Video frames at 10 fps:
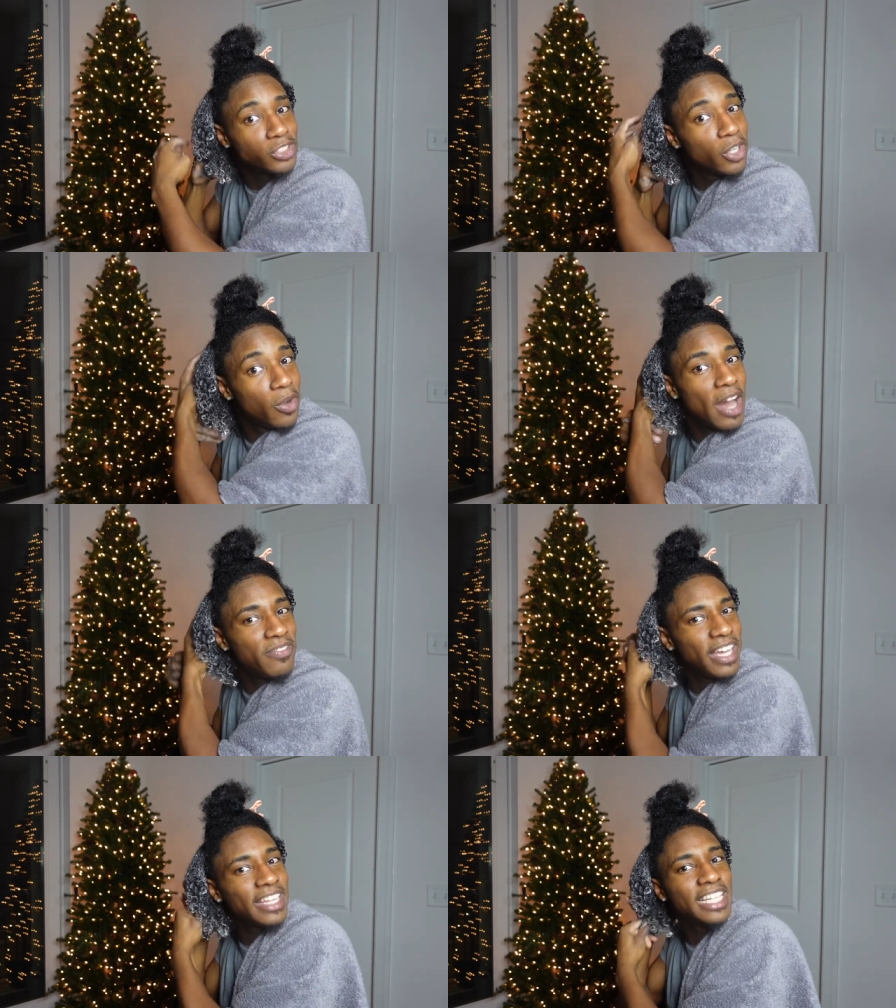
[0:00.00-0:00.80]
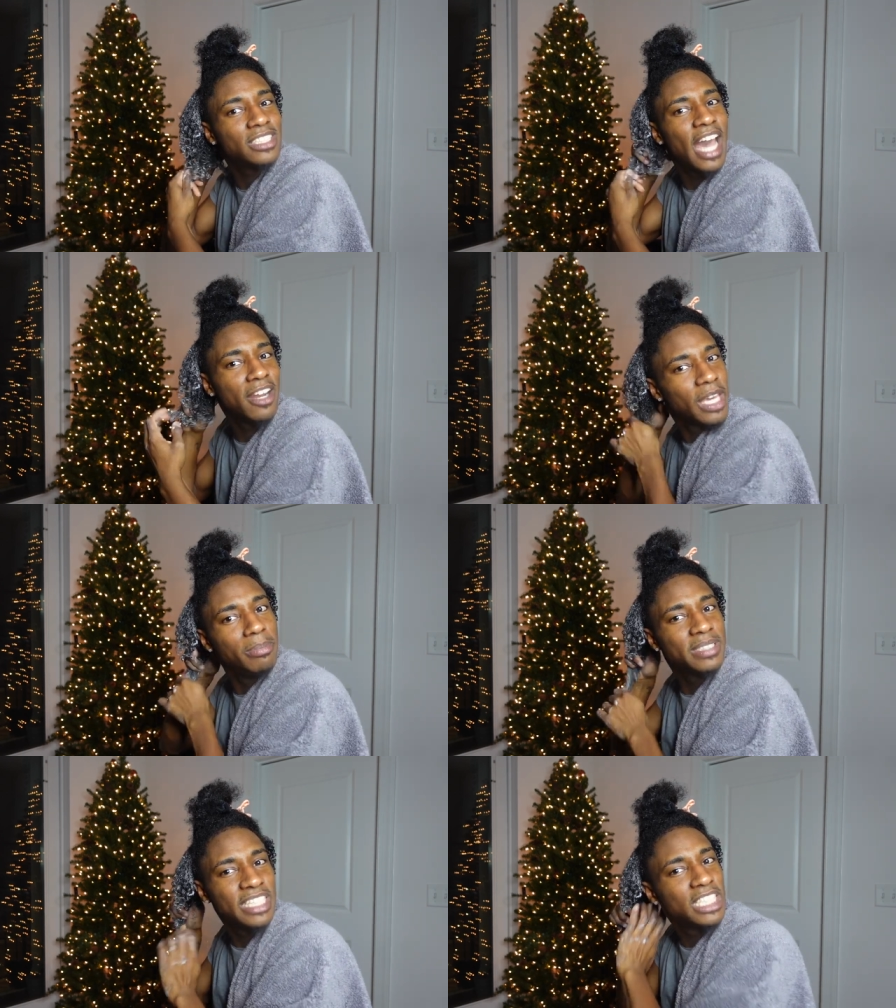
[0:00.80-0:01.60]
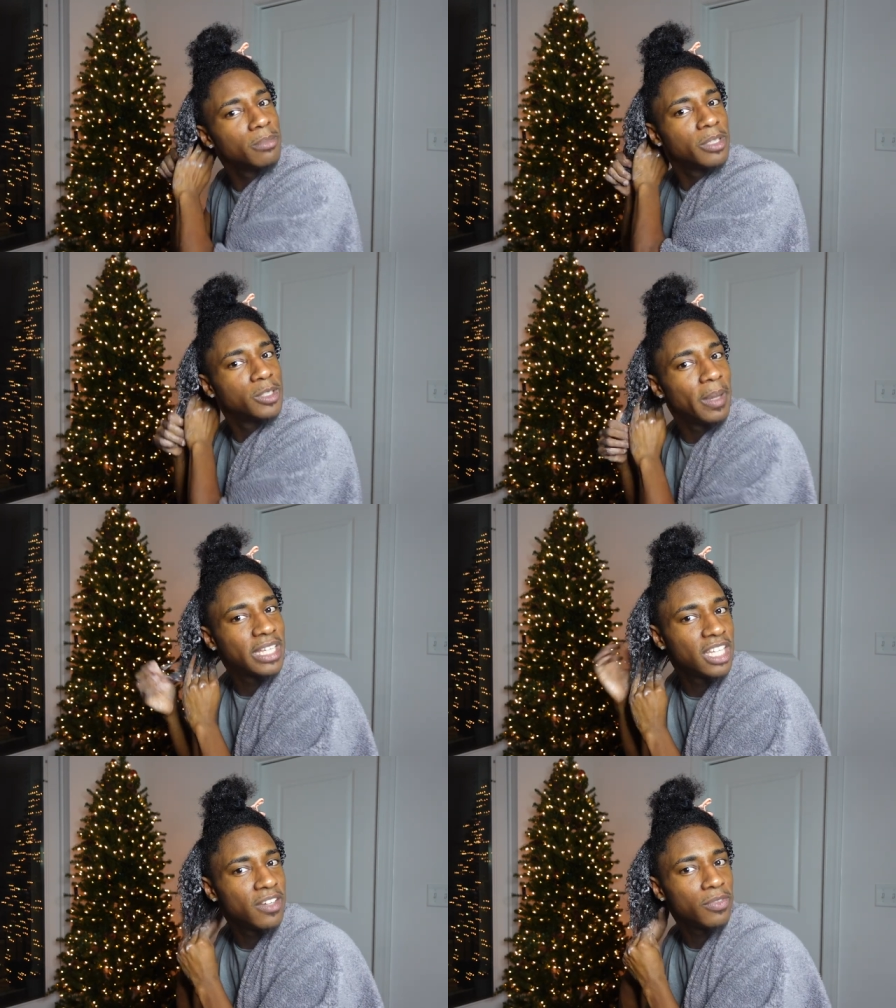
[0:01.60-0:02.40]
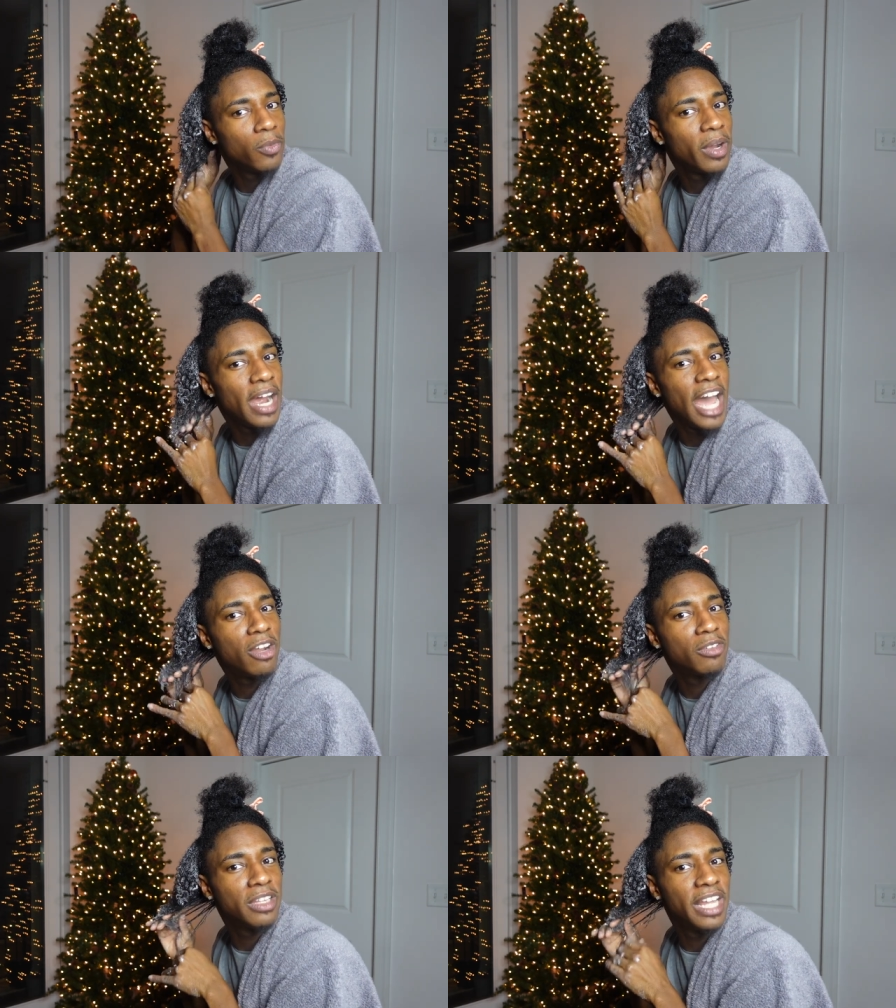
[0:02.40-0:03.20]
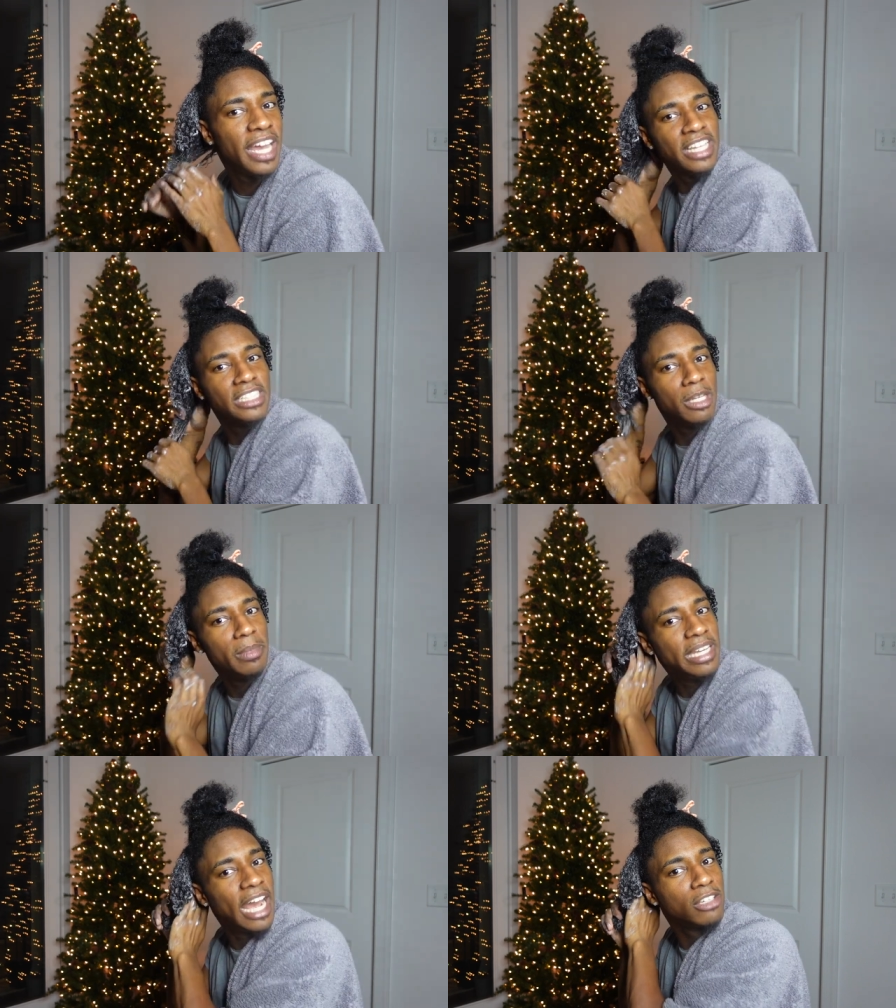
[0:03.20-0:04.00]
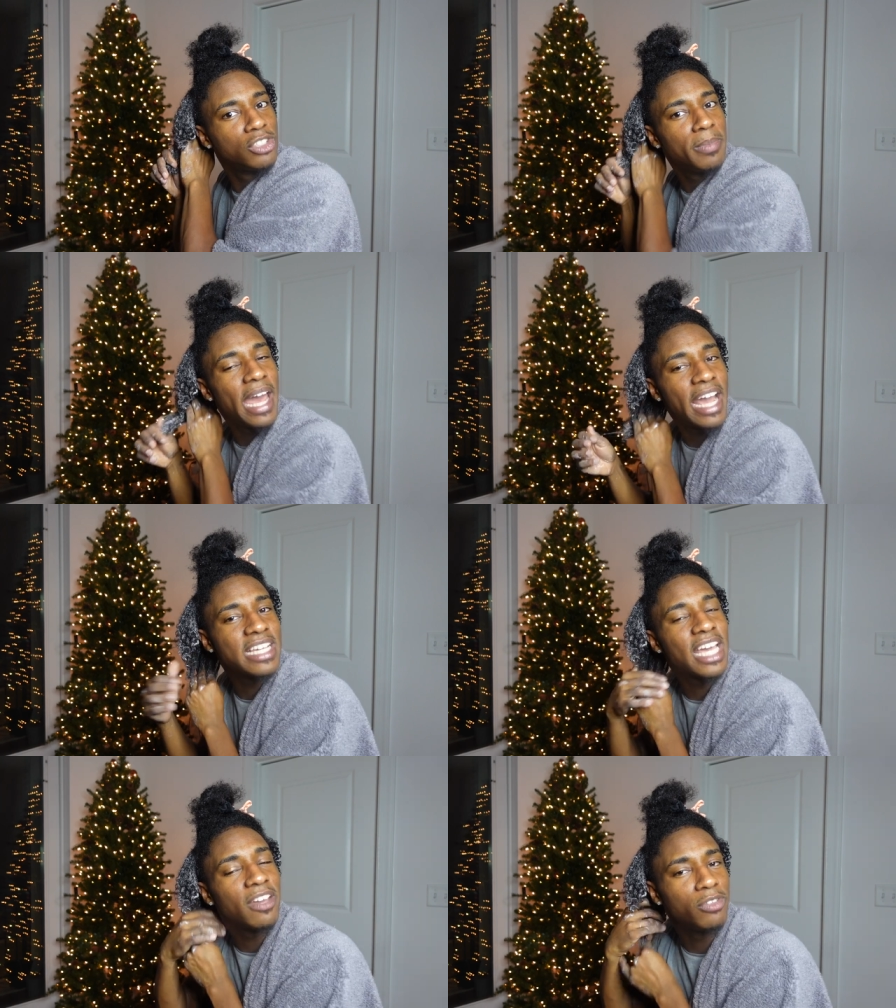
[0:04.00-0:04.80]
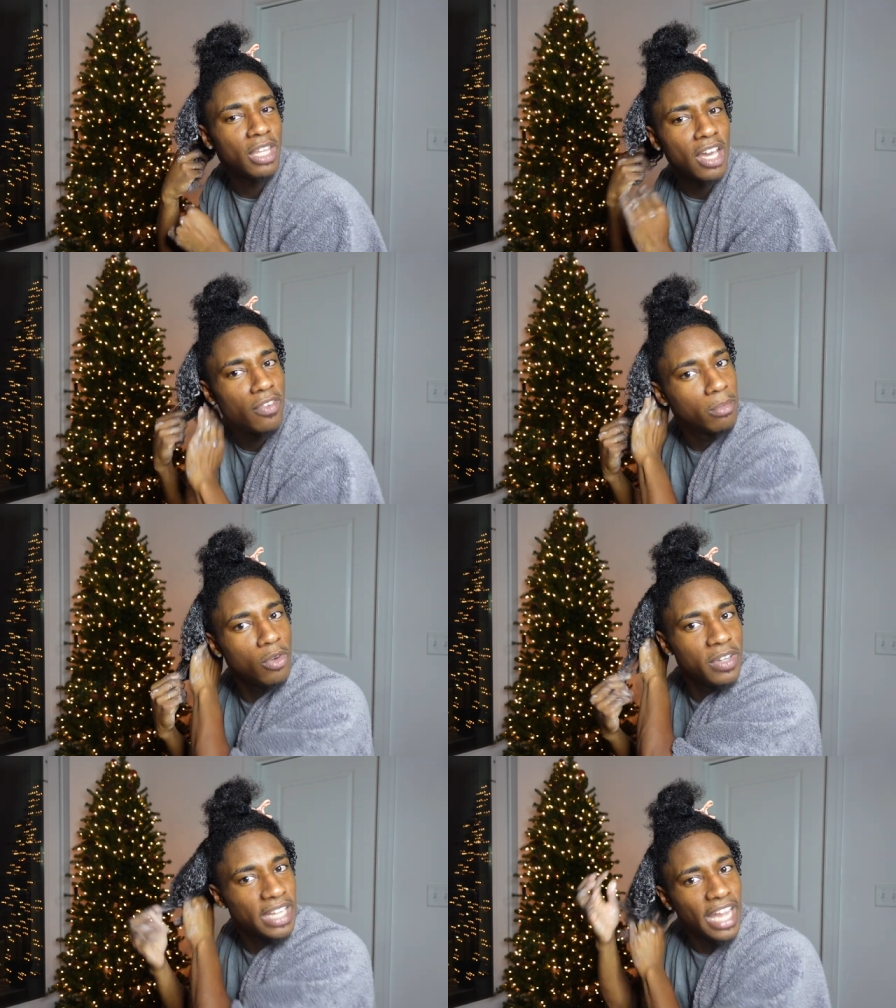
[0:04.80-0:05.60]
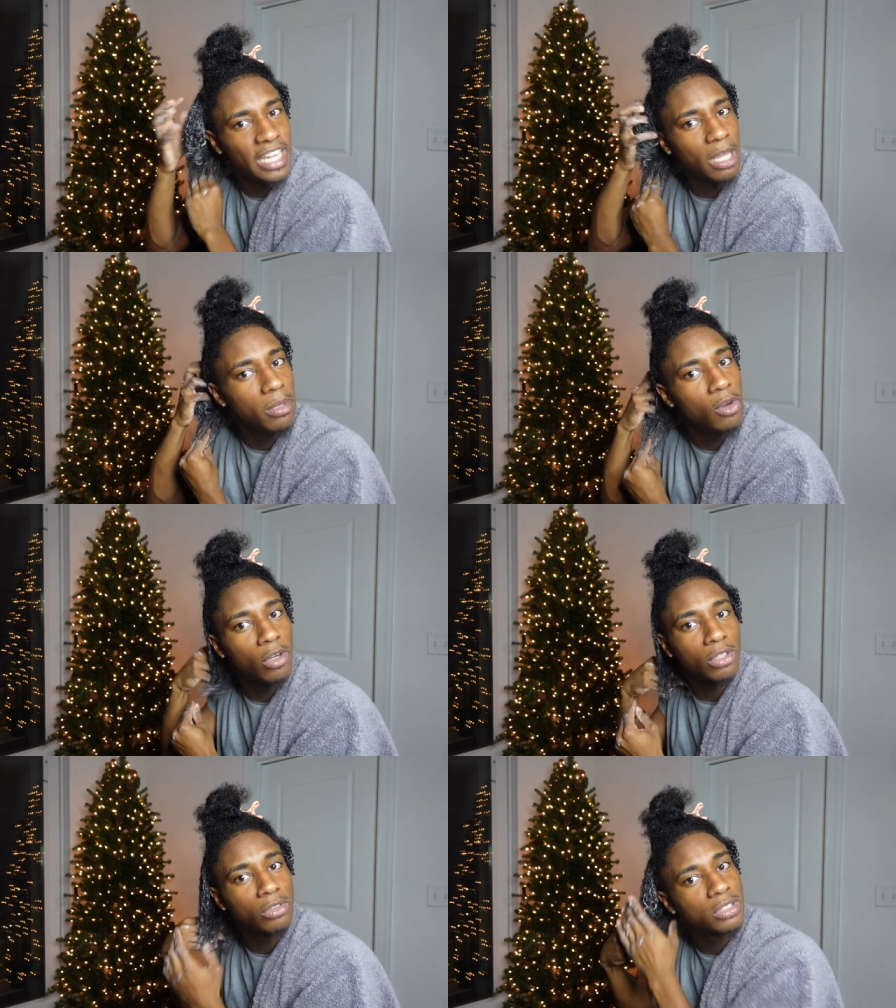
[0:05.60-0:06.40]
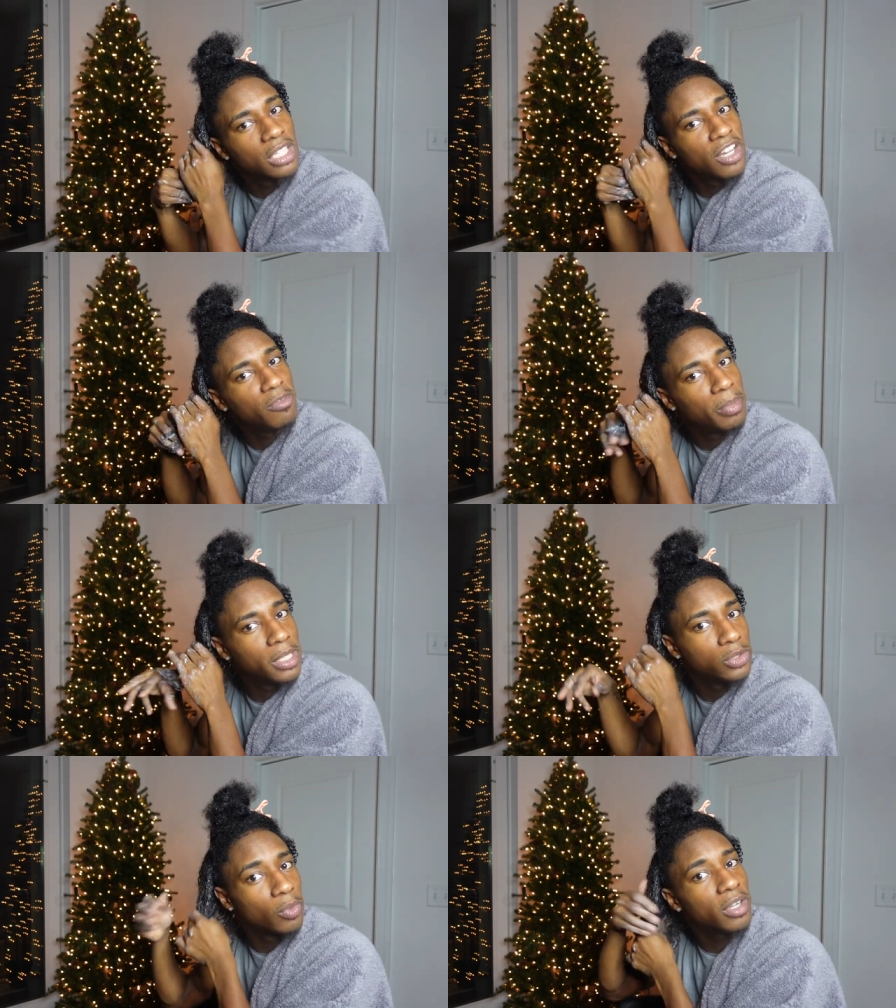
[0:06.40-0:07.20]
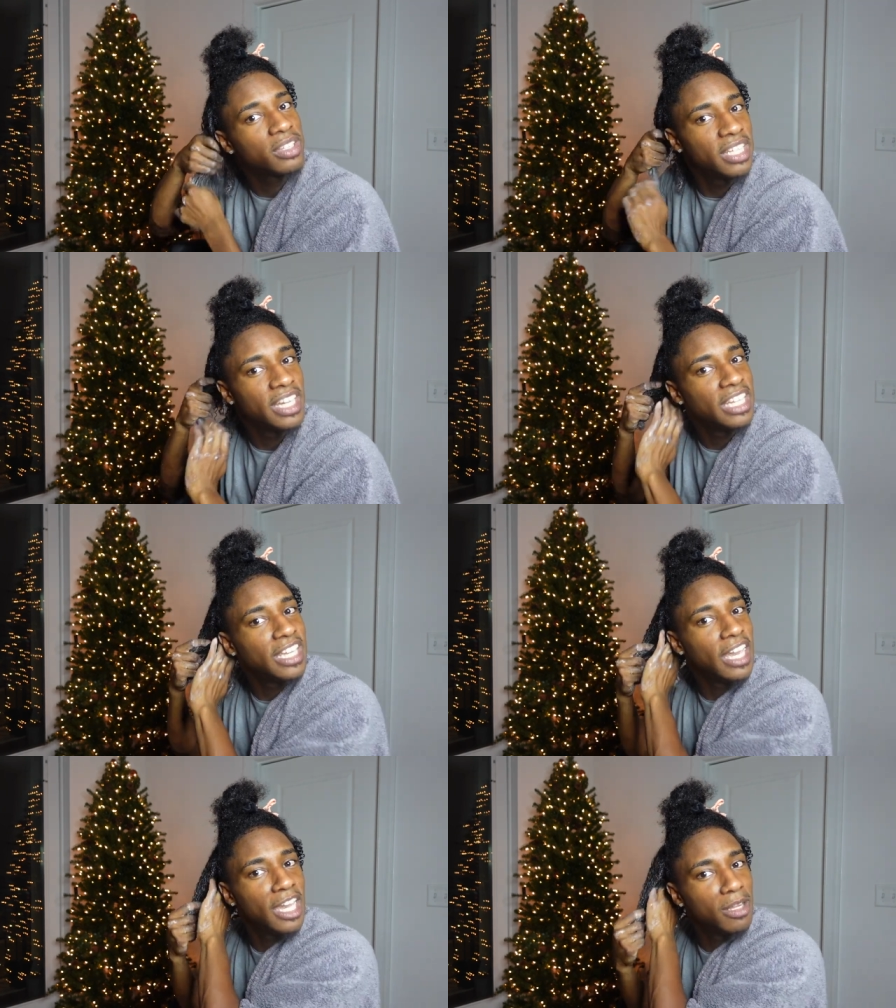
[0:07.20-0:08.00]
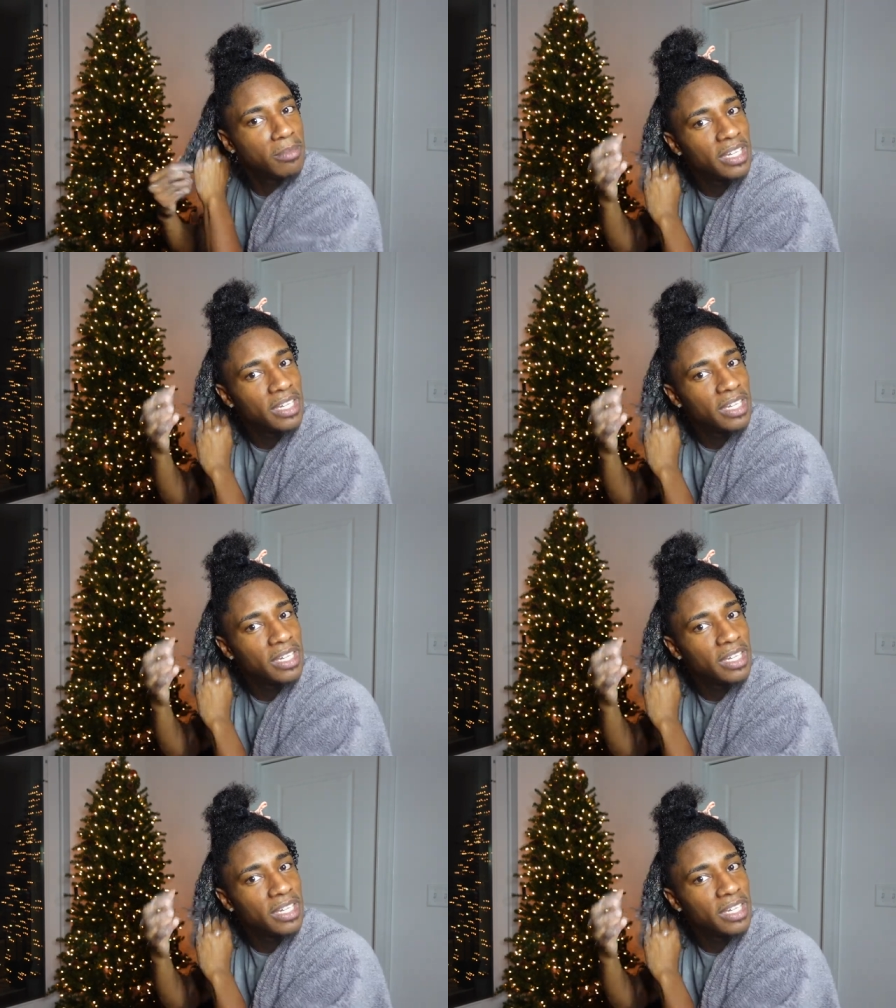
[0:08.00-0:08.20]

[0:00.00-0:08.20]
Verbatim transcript: So I feel like that's kind of keeps things into perspective, where I don't let things get me down too bad, because like if you think of a movie, like they be going through stuff, but it's worth it in the end,